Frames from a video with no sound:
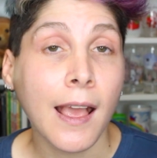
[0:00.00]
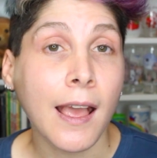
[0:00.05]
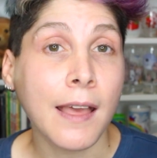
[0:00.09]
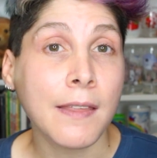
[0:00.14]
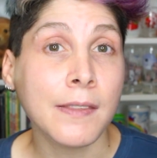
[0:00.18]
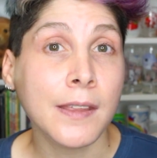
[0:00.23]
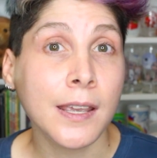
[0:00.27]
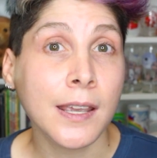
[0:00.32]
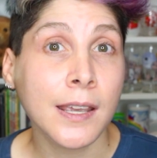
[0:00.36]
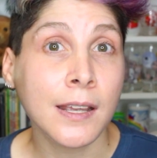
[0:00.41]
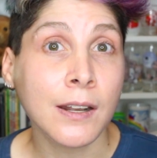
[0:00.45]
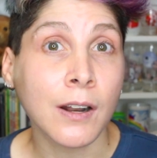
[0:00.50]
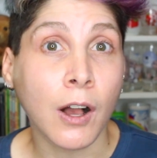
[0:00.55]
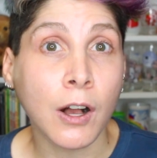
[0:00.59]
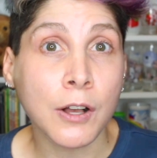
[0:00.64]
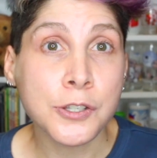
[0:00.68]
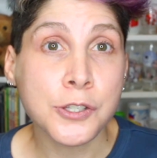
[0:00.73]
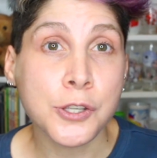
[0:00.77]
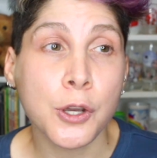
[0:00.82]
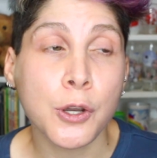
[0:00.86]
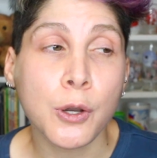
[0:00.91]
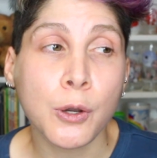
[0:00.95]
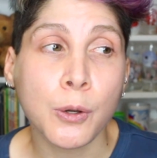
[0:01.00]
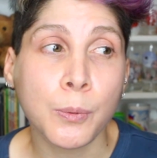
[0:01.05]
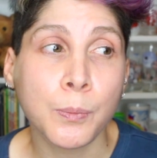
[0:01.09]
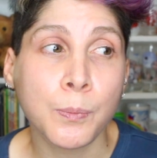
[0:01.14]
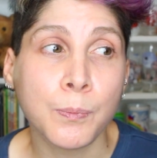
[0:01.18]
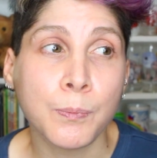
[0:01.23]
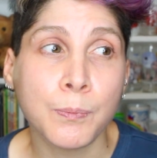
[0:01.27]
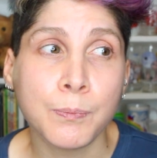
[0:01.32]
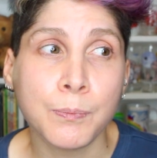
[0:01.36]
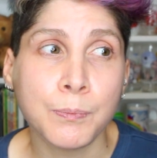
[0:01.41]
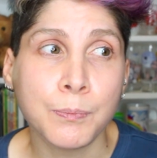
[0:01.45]
And then also
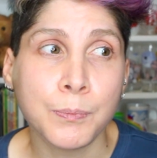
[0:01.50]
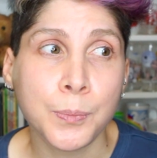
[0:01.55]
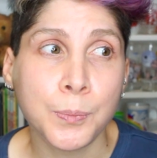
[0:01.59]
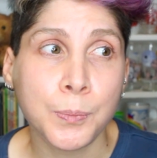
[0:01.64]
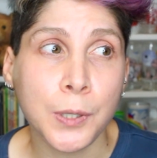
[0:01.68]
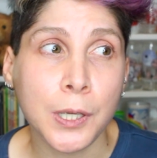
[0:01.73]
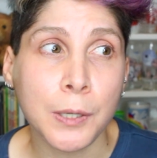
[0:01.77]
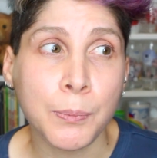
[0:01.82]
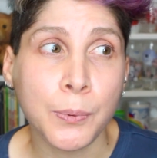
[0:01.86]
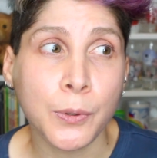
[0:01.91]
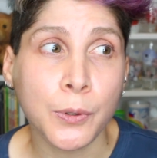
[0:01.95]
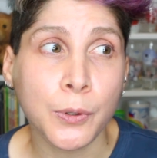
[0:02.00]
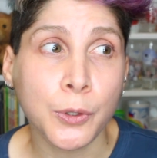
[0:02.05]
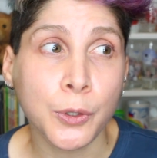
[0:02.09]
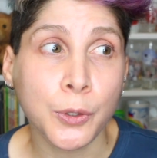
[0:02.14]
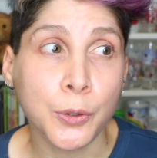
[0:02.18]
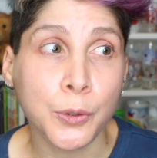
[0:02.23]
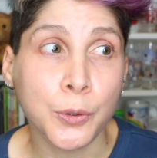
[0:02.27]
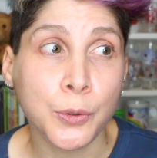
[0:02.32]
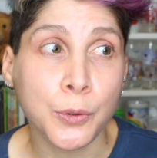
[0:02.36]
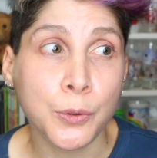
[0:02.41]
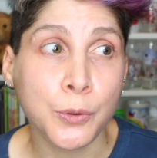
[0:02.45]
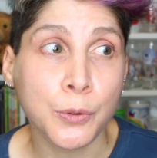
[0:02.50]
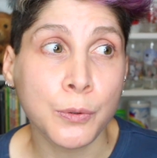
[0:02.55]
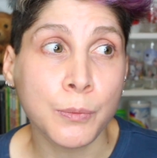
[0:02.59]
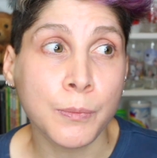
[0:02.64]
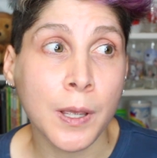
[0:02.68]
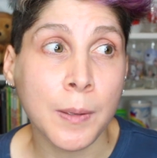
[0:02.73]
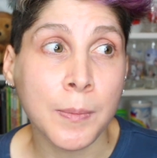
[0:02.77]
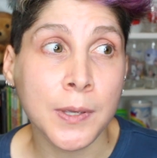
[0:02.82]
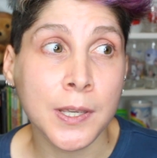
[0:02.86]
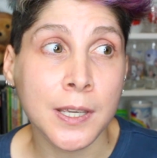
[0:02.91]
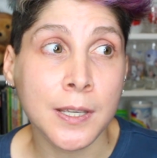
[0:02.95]
people who
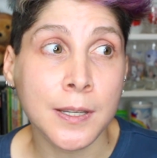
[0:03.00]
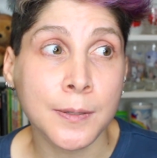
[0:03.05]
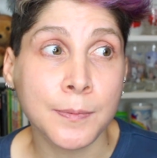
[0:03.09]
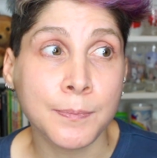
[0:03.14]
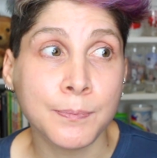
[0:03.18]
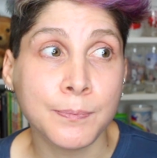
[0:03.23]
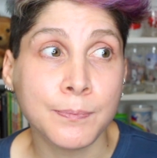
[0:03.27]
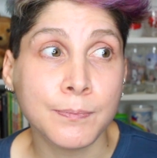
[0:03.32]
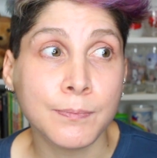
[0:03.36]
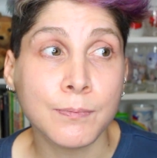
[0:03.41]
maybe